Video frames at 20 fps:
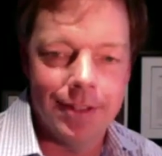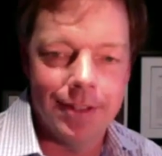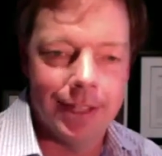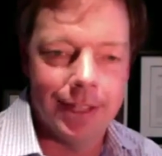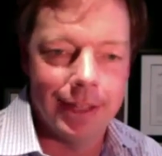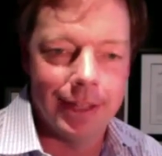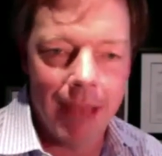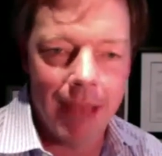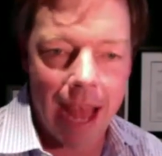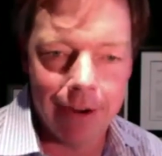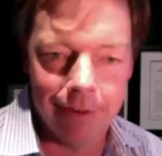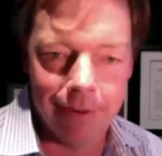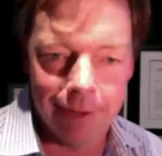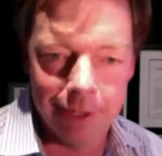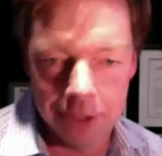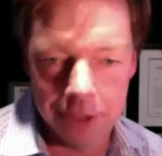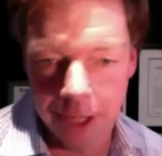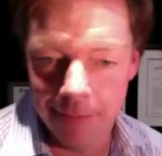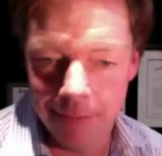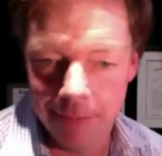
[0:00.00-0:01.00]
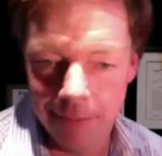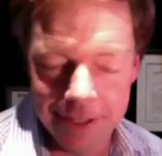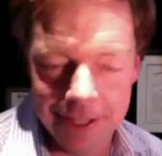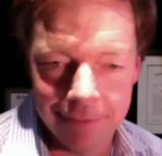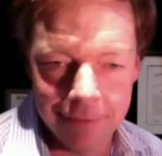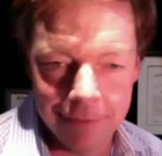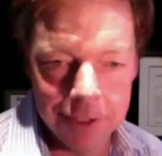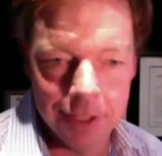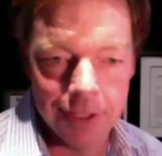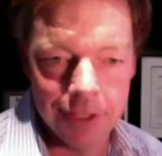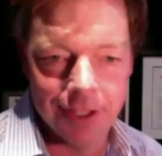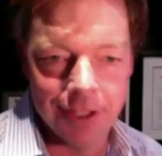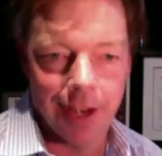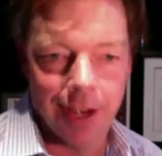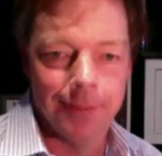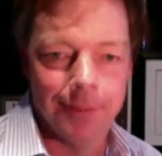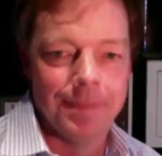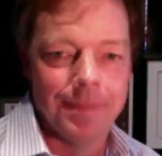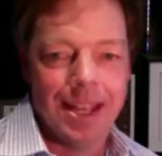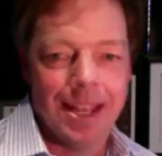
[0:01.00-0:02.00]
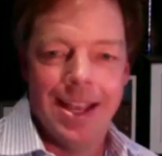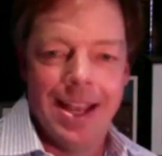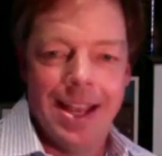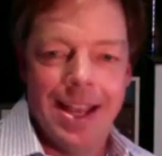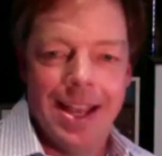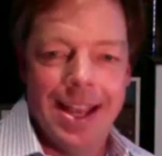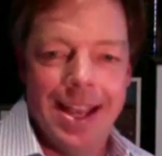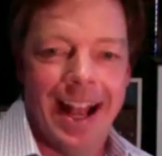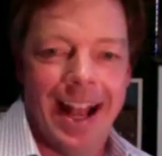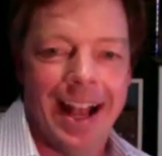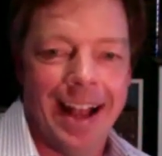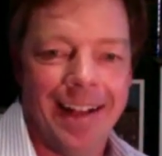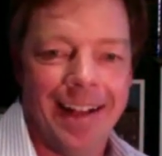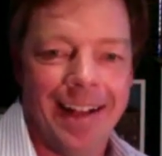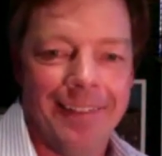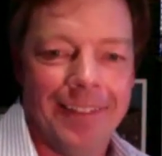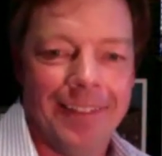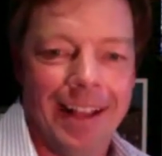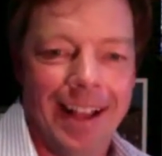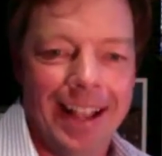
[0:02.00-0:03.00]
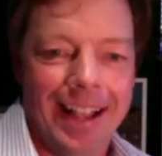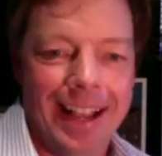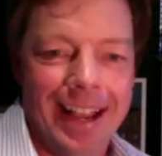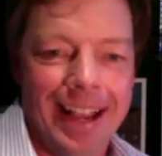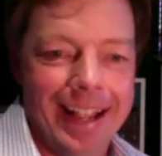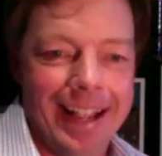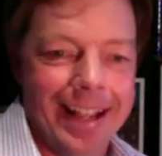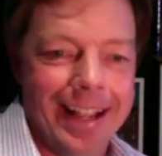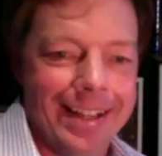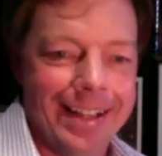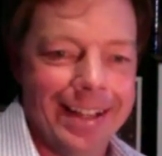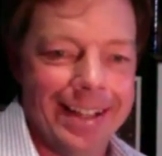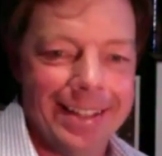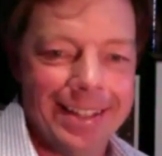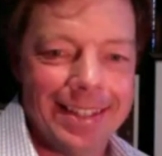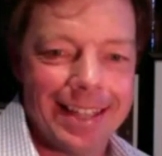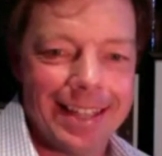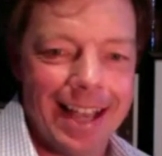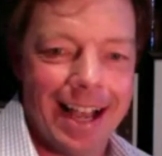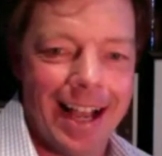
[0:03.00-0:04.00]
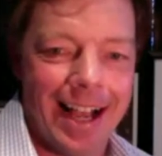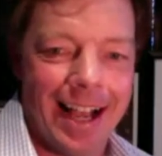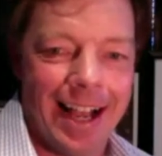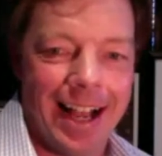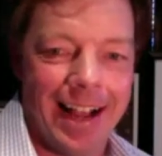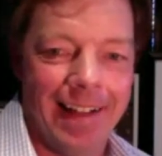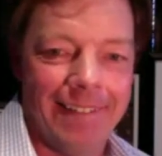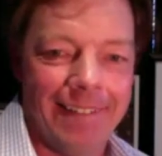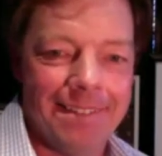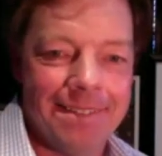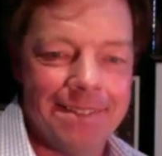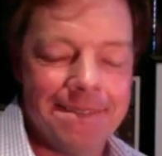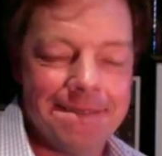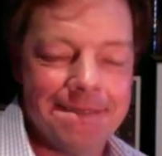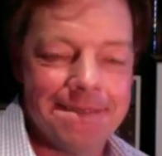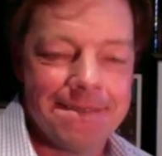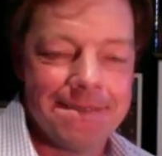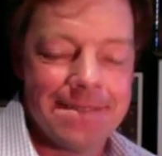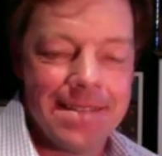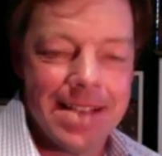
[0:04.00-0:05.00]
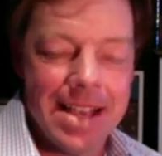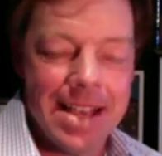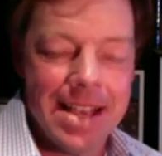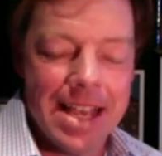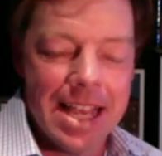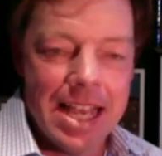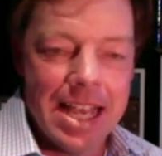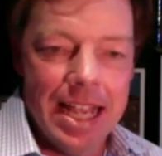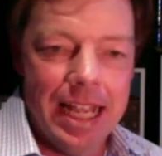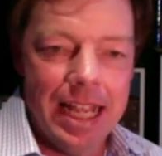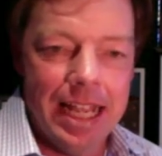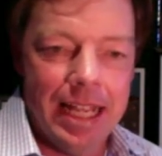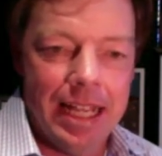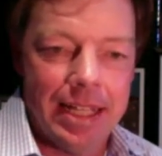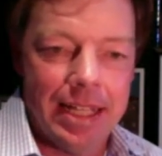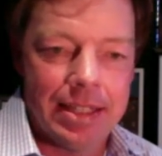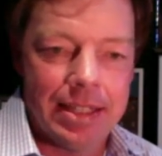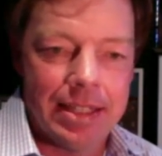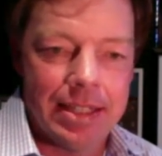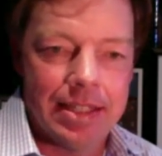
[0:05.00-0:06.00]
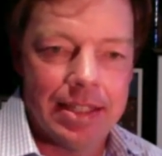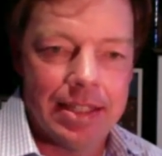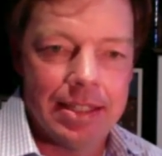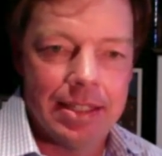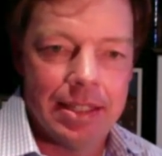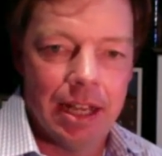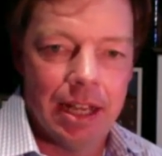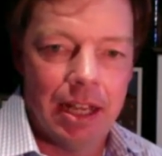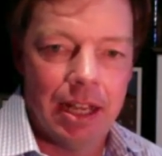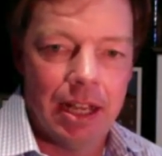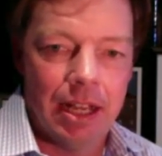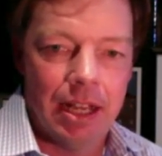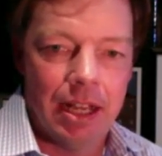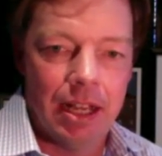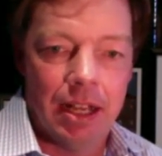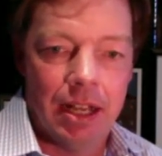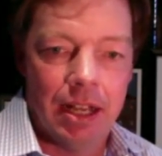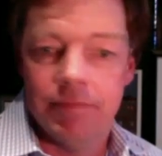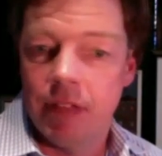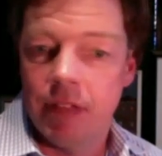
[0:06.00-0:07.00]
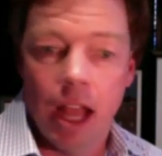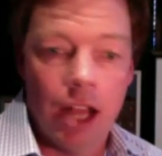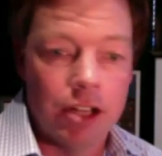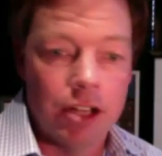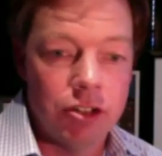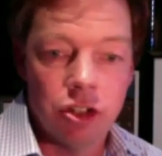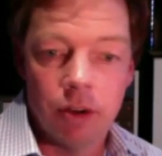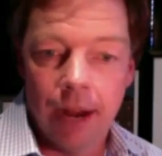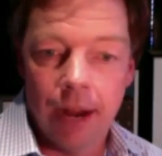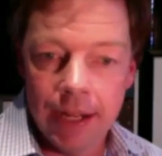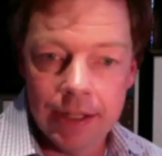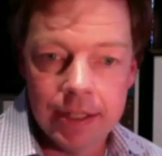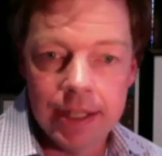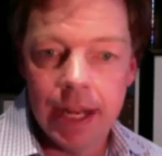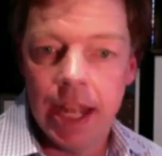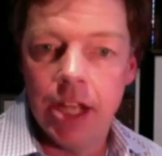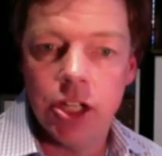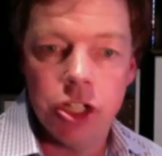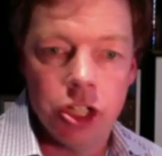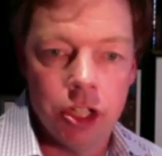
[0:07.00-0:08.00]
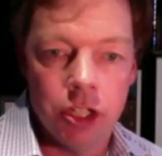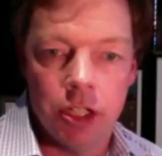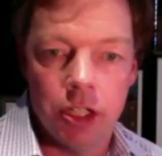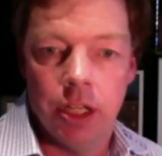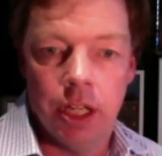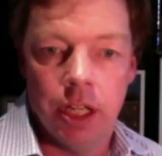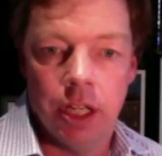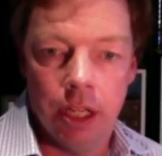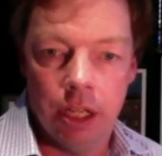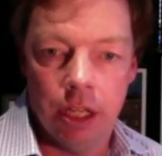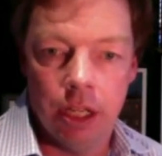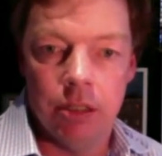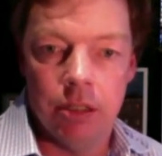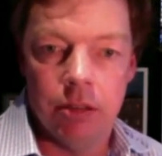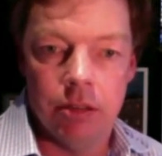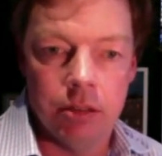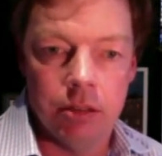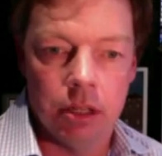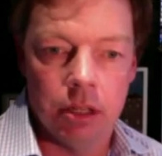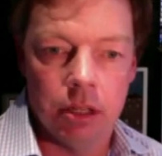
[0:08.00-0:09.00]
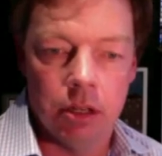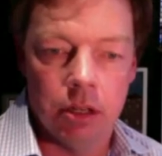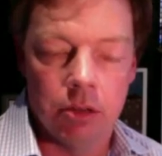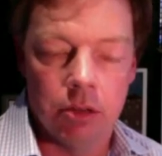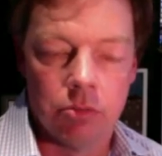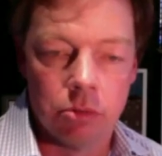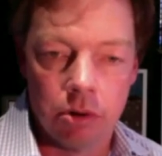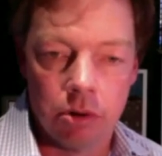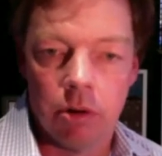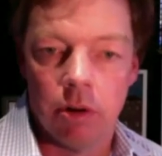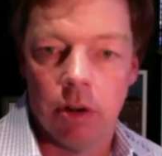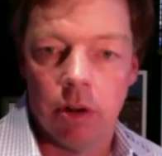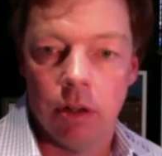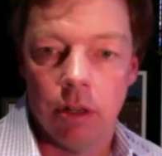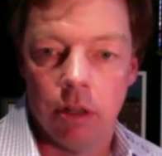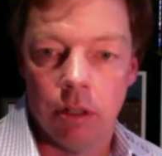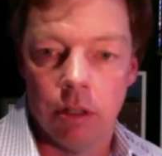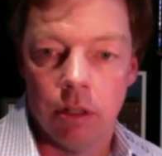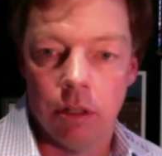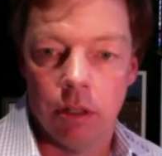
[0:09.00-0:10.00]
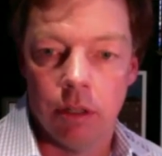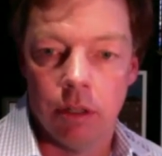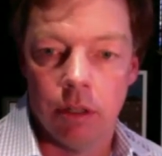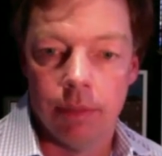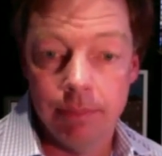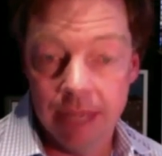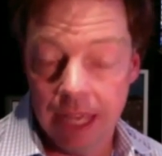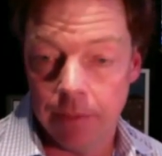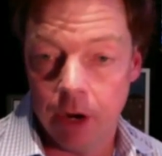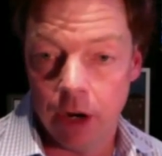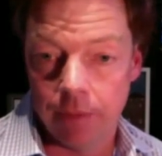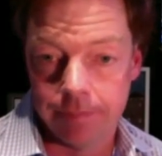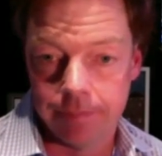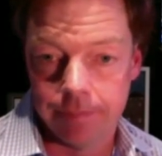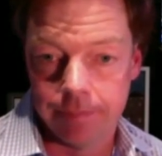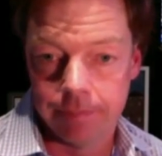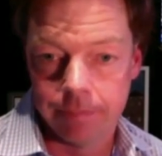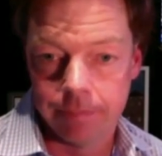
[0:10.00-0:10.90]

in the Battery Club in San Francisco. Um, it's uh, it's a train station in rural Myanmar.